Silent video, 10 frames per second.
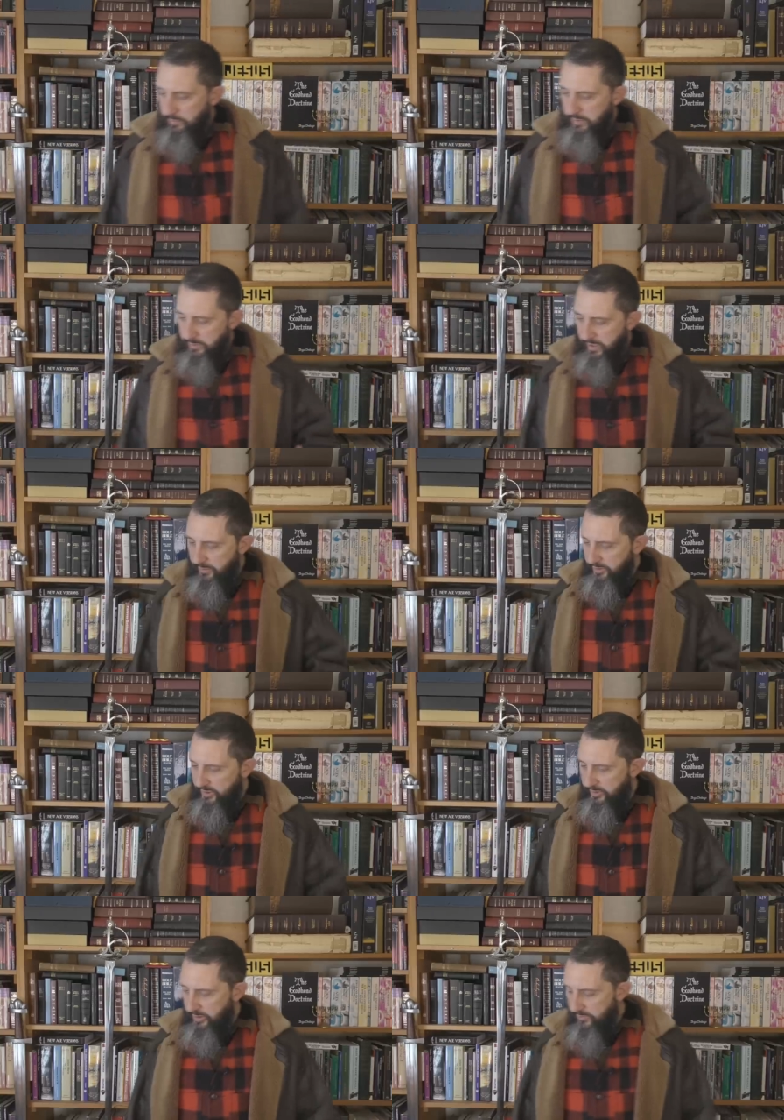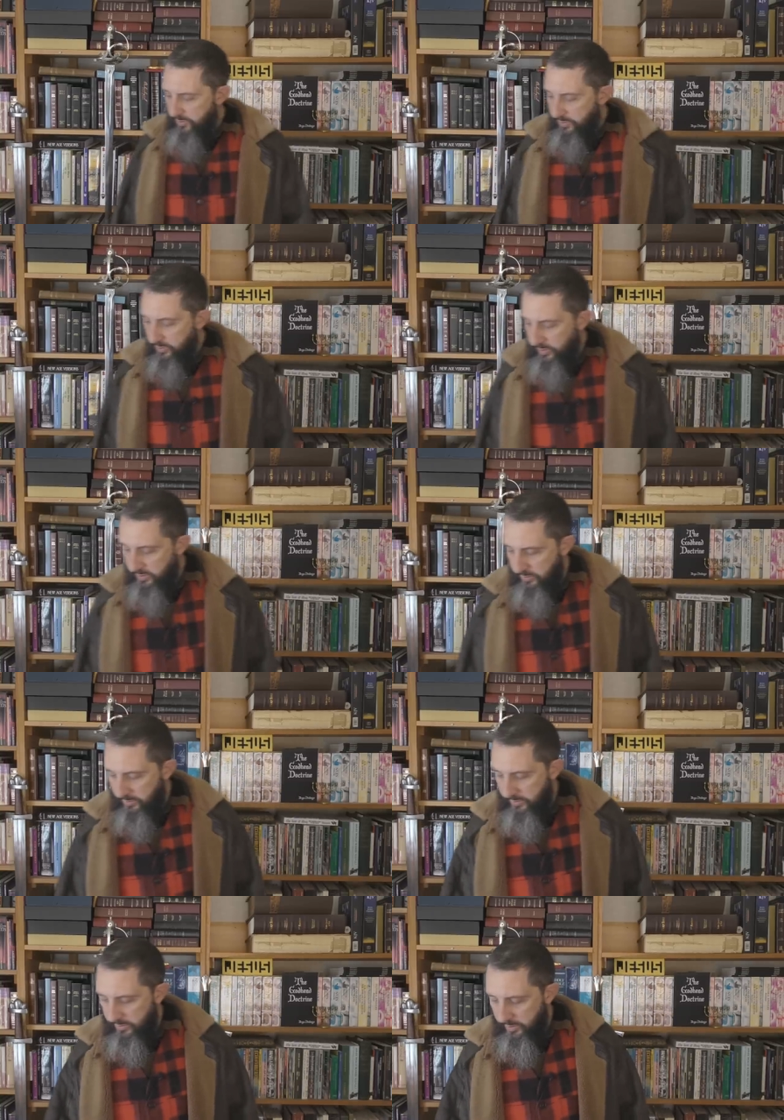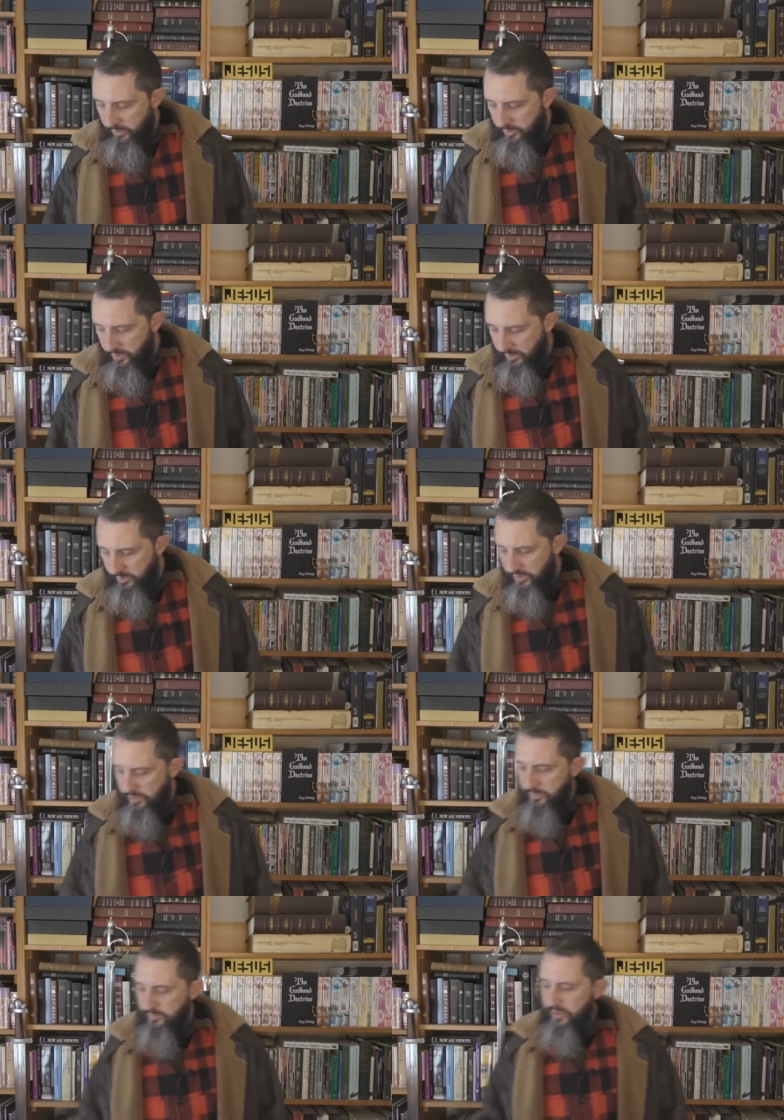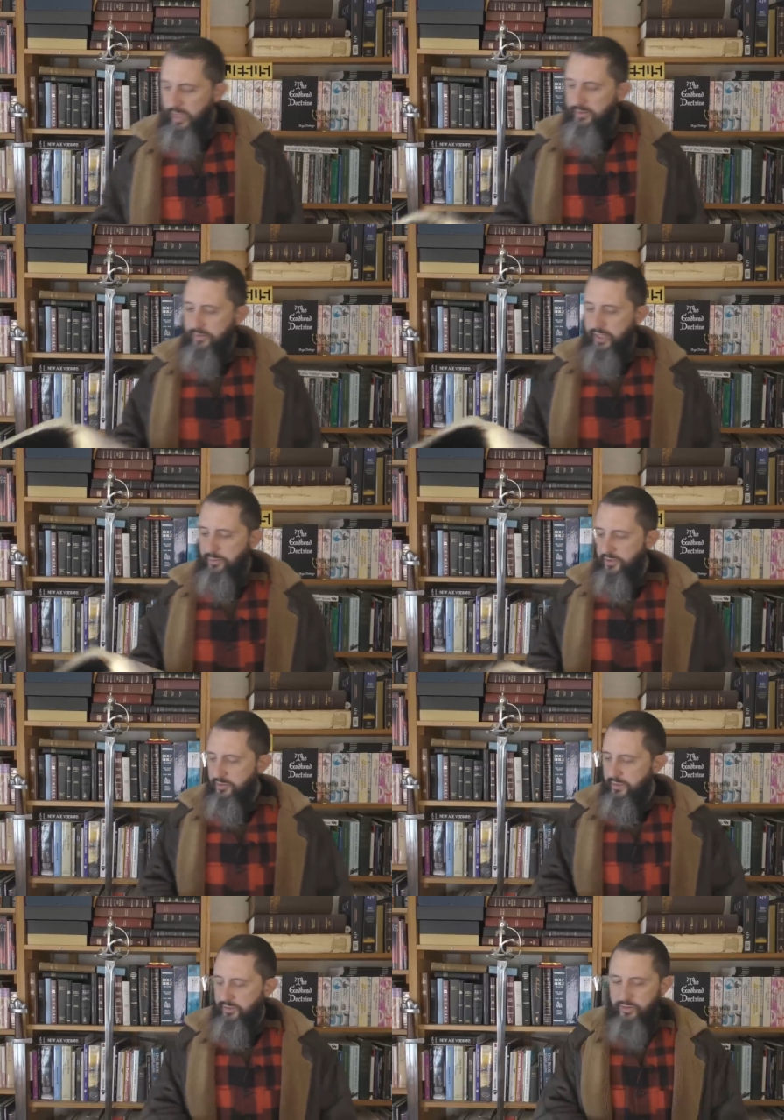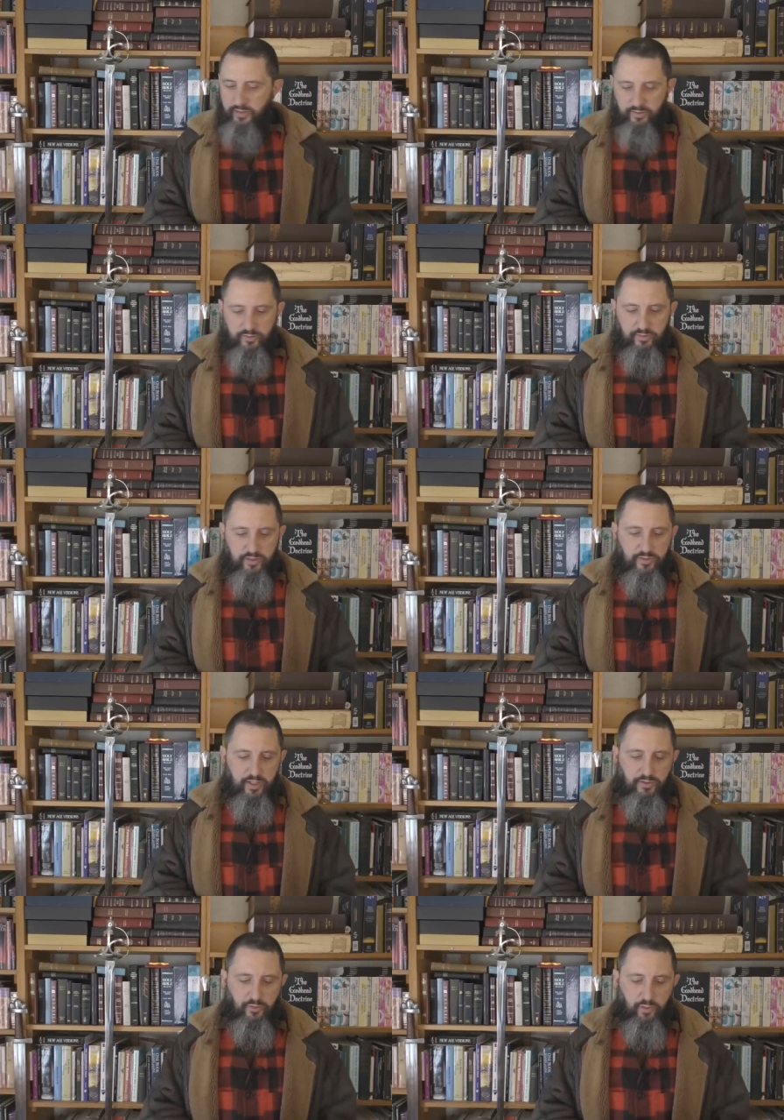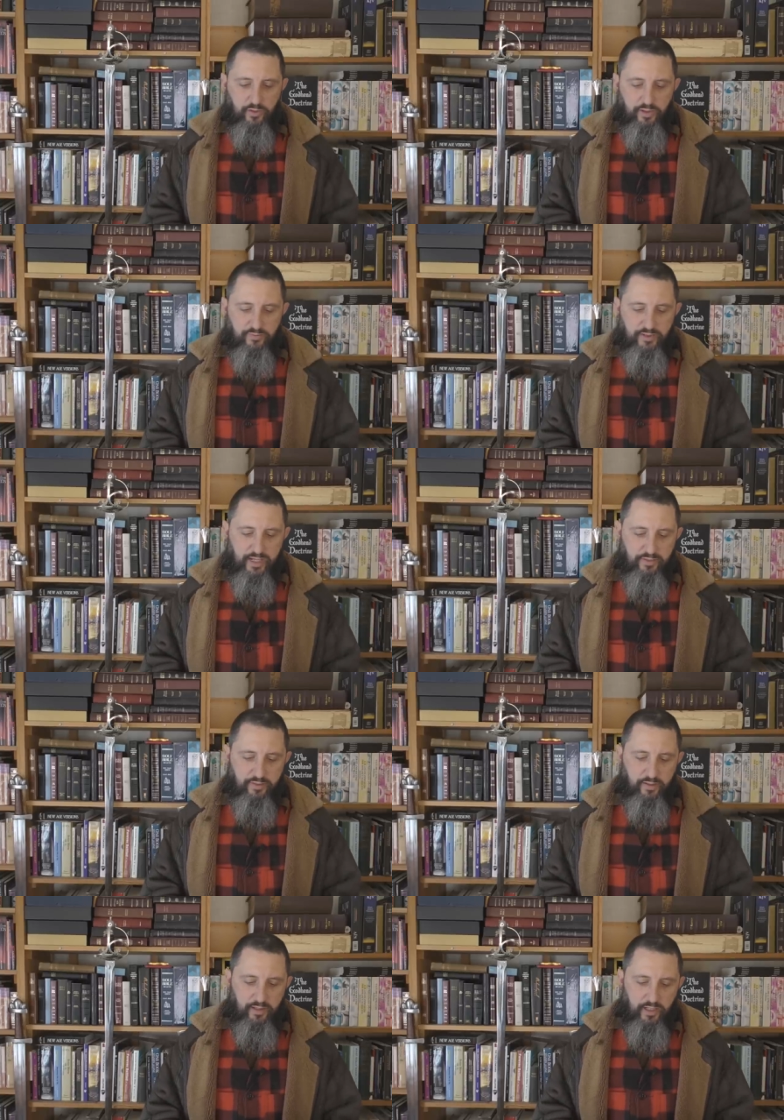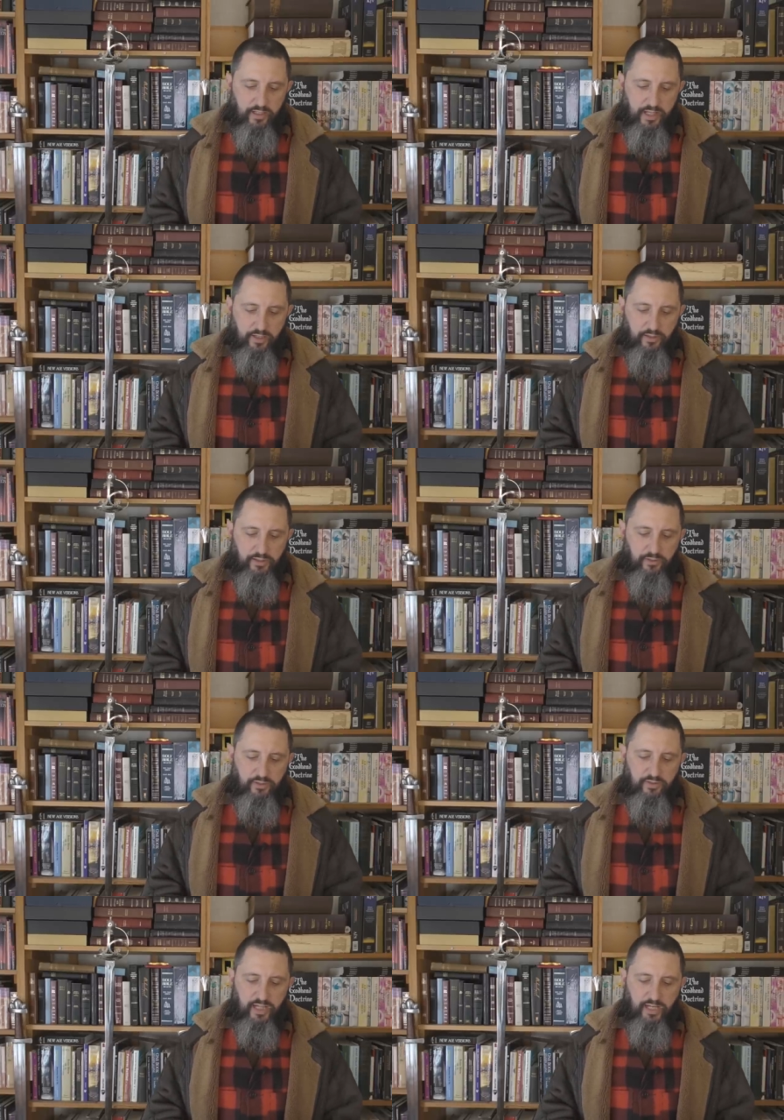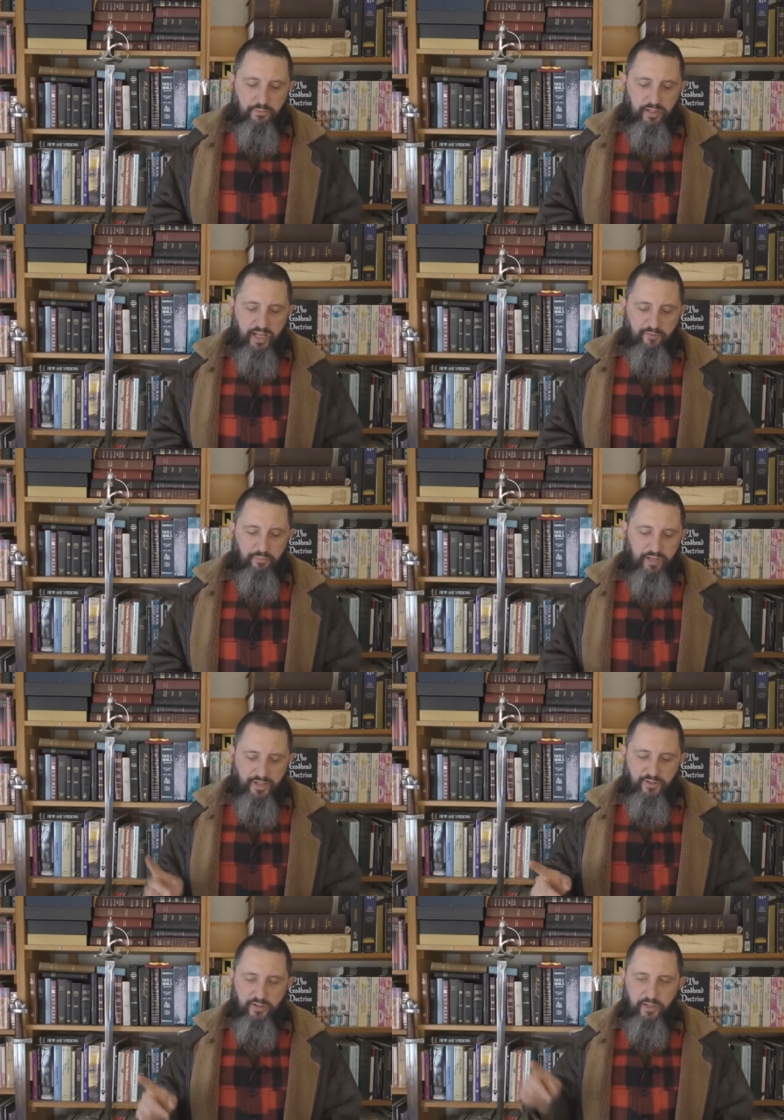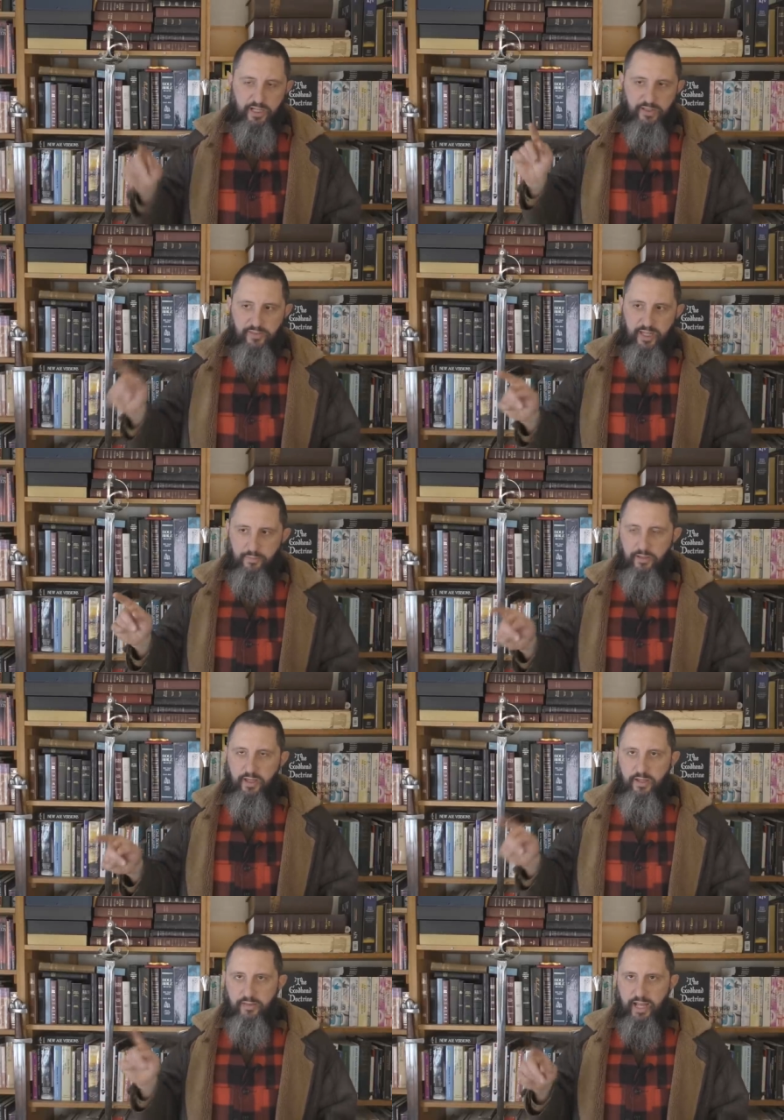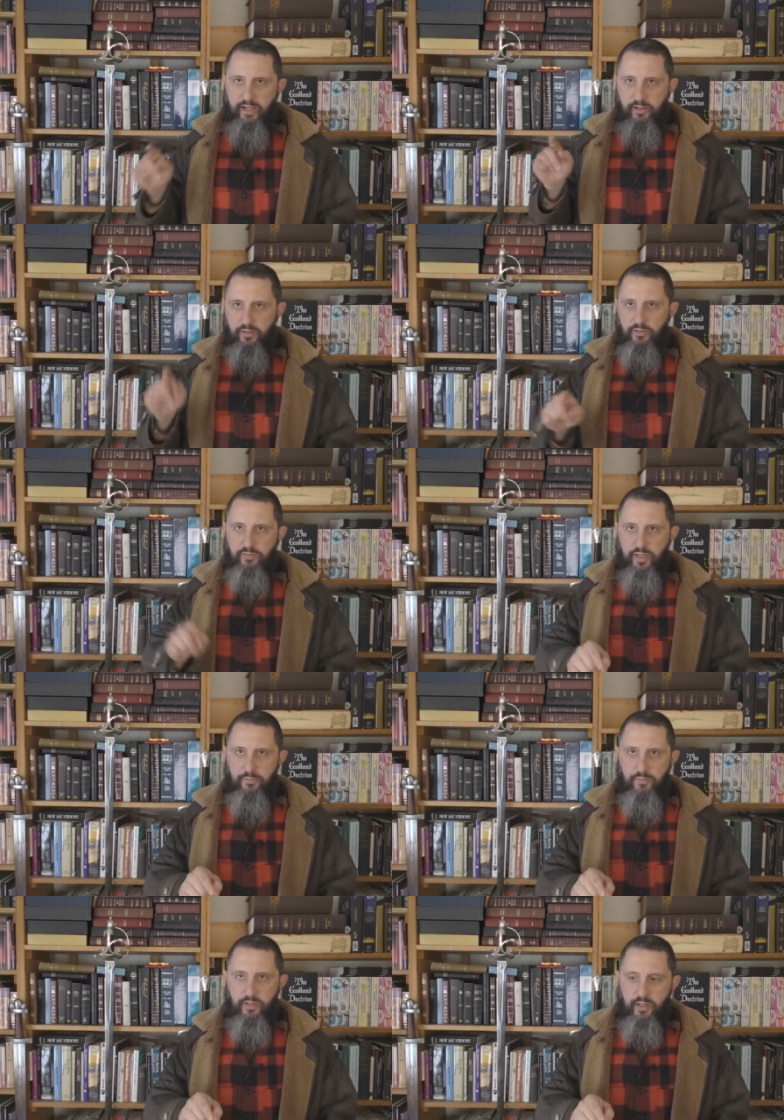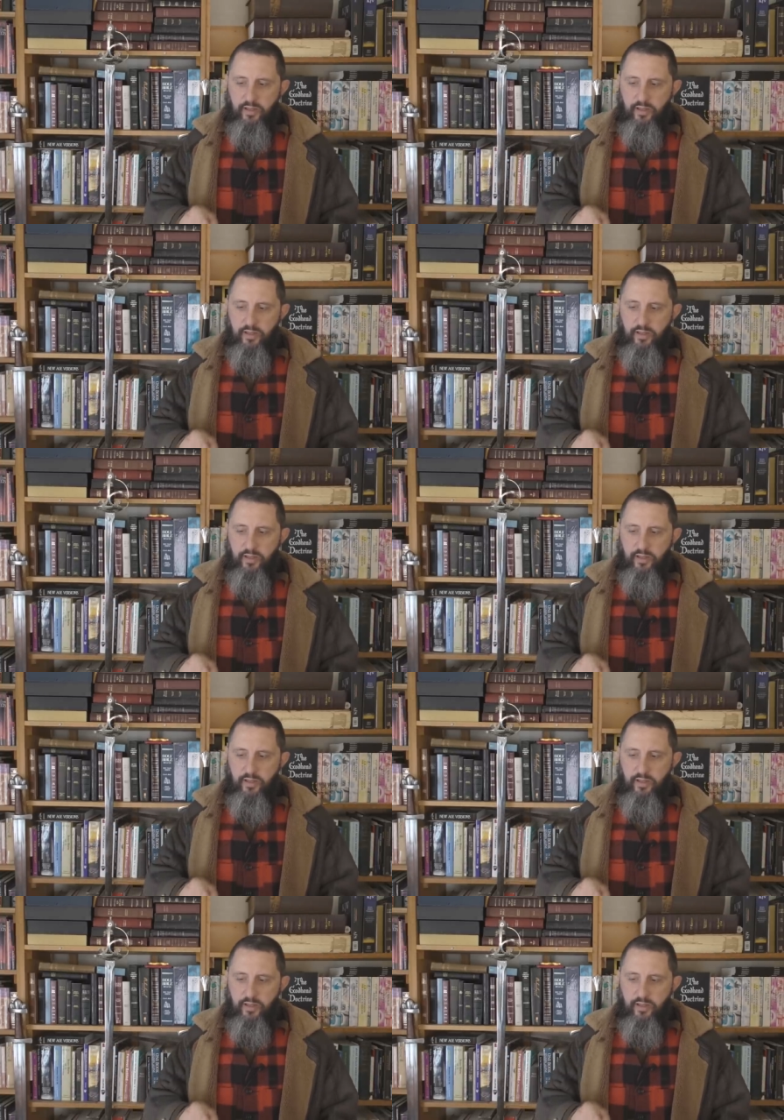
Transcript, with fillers: But the Bible says there, verse 32 who knowing the judgment of God that they which commit such, such things are worthy of death, not only do the same, but have pleasure in them that do them.